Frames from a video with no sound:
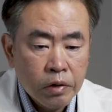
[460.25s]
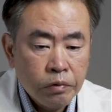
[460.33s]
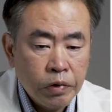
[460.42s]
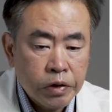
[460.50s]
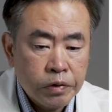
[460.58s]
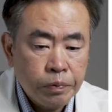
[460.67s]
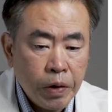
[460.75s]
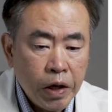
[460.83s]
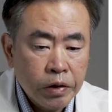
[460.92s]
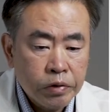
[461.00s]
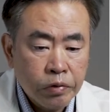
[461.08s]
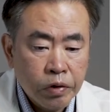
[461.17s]

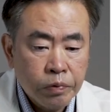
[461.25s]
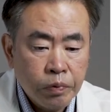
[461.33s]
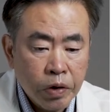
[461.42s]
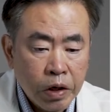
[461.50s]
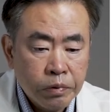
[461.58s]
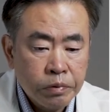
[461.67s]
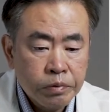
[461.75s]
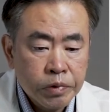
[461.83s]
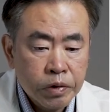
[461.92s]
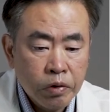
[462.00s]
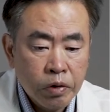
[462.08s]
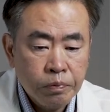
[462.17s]
respiratory problems,
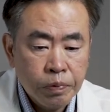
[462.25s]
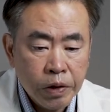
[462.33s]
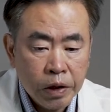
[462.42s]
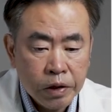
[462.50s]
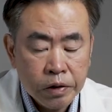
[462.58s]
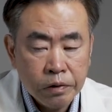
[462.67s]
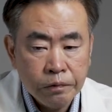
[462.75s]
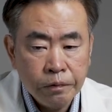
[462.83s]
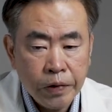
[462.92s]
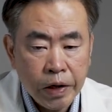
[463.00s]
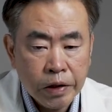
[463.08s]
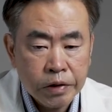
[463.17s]
or blood and
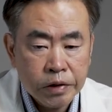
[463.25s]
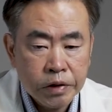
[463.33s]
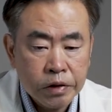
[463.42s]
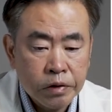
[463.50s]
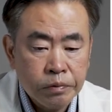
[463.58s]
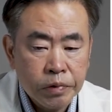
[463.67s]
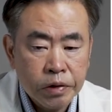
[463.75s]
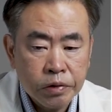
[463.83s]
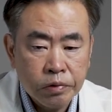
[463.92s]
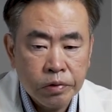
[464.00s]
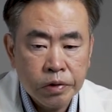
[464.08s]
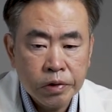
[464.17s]
lymphatic system
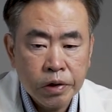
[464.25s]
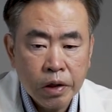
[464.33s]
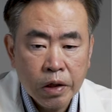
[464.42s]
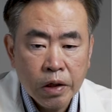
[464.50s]
disorders.